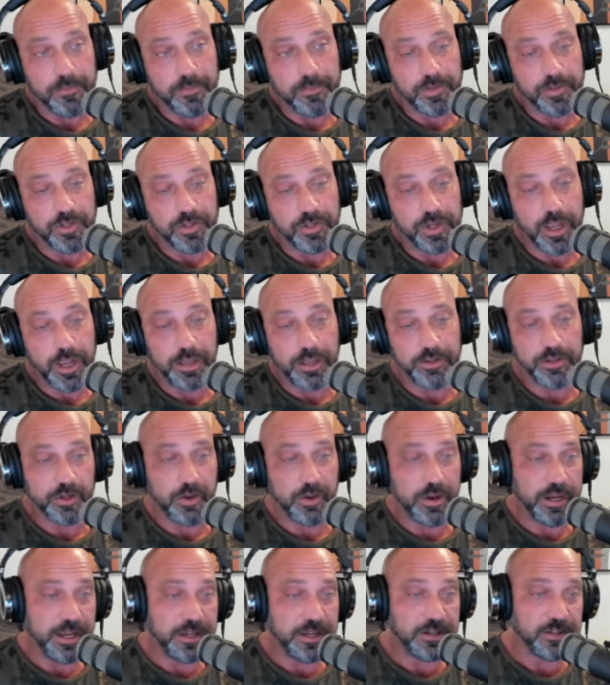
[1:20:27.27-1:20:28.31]
yeah. So I
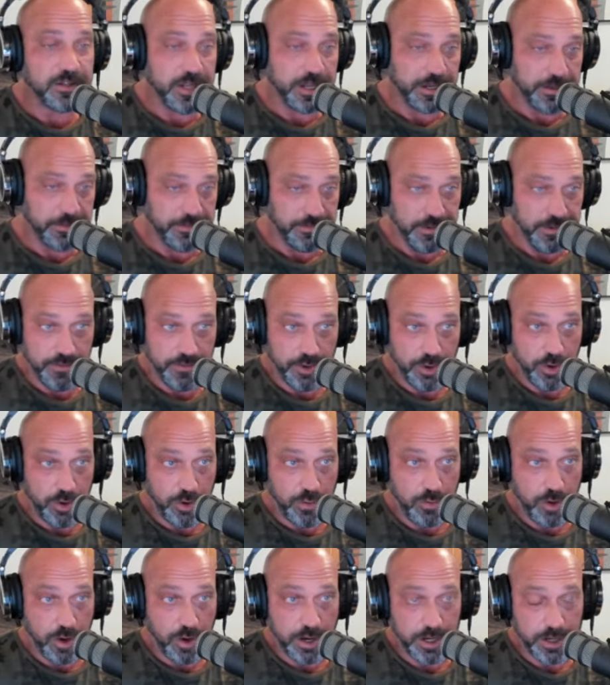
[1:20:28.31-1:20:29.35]
guess, like, if you don't
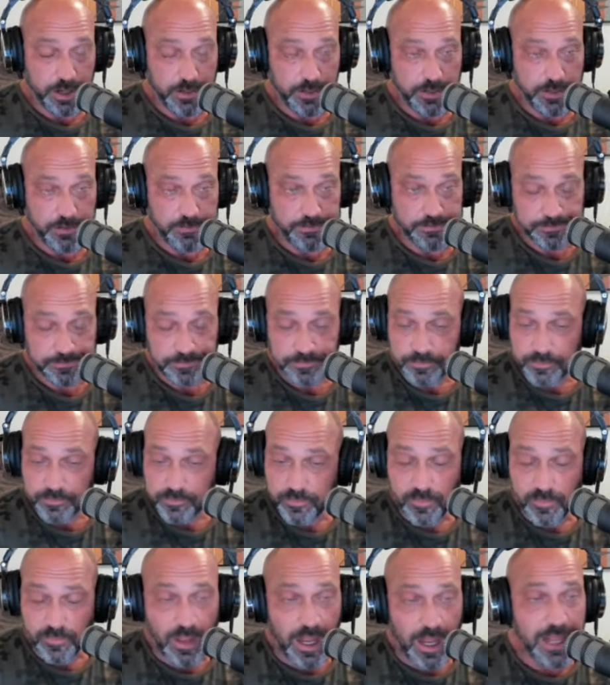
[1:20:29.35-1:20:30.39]
mind, I mean,
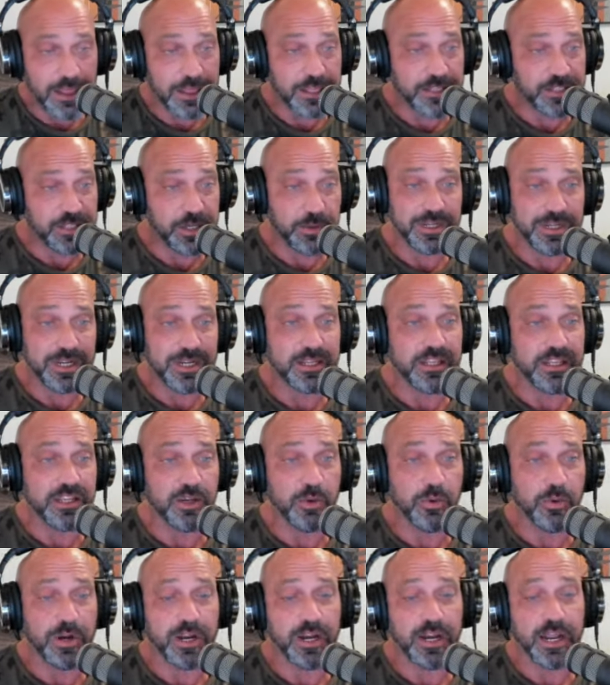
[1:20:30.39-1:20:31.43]
unless there was anything you
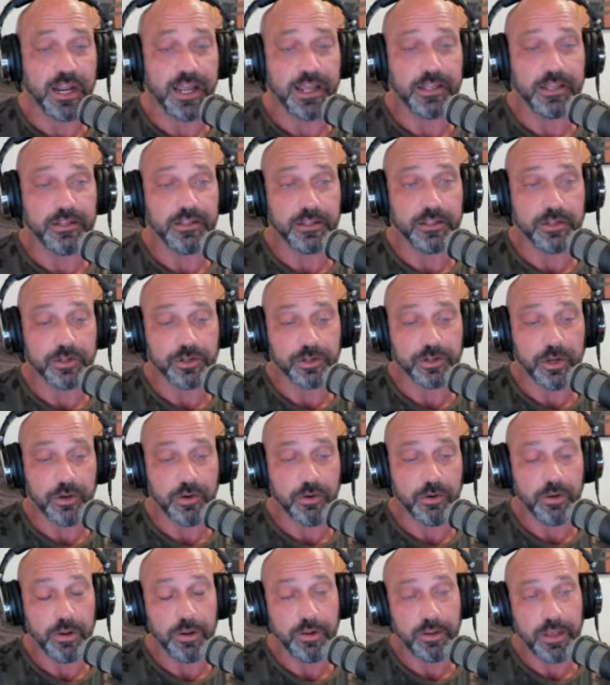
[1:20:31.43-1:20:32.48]
wanted to add to the show,
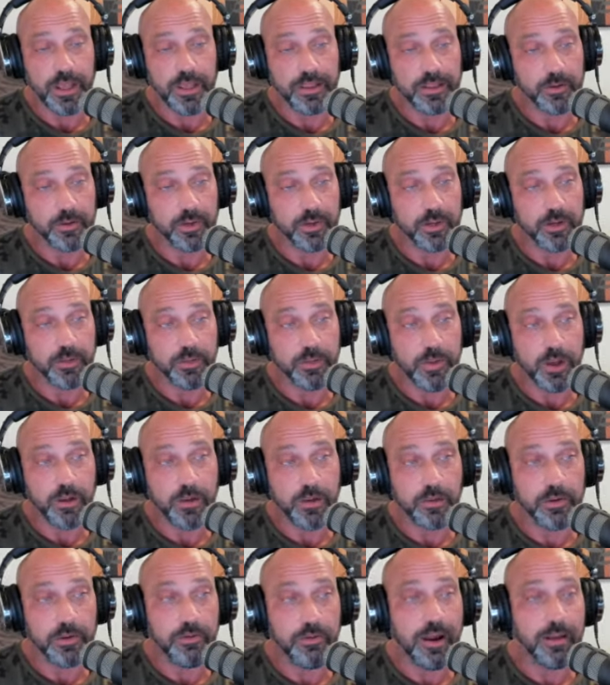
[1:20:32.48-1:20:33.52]
I think we could
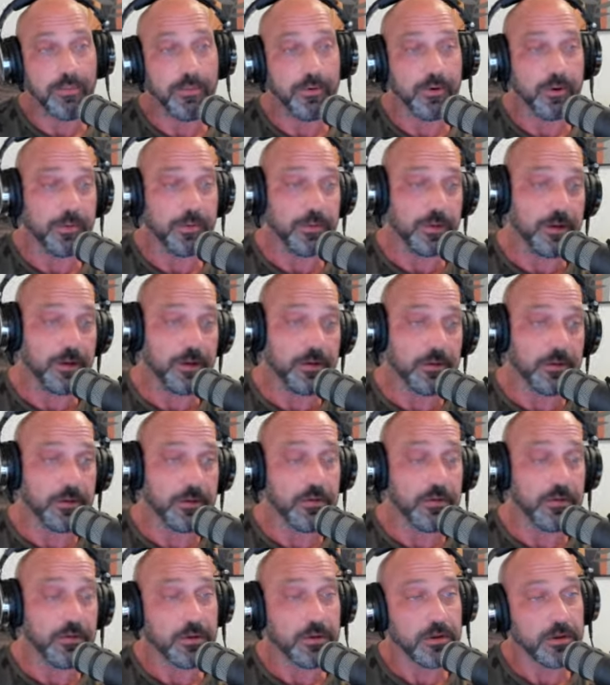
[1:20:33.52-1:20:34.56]
probably wrap it up here,
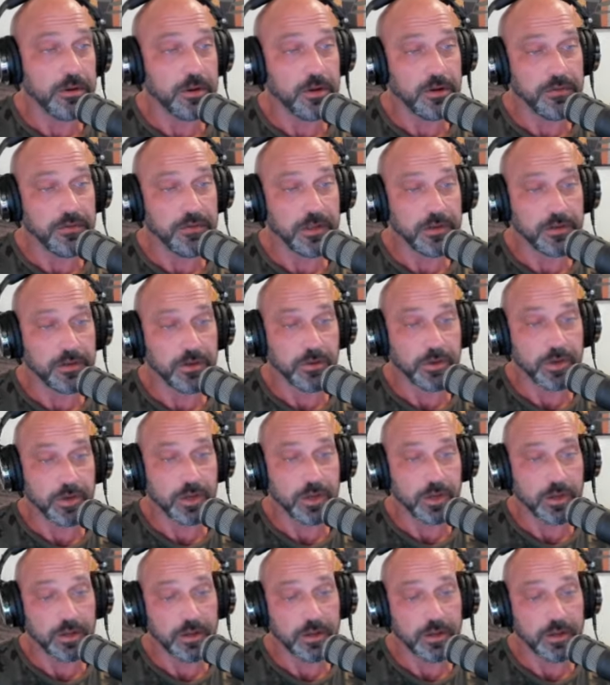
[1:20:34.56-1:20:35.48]
if that's okay.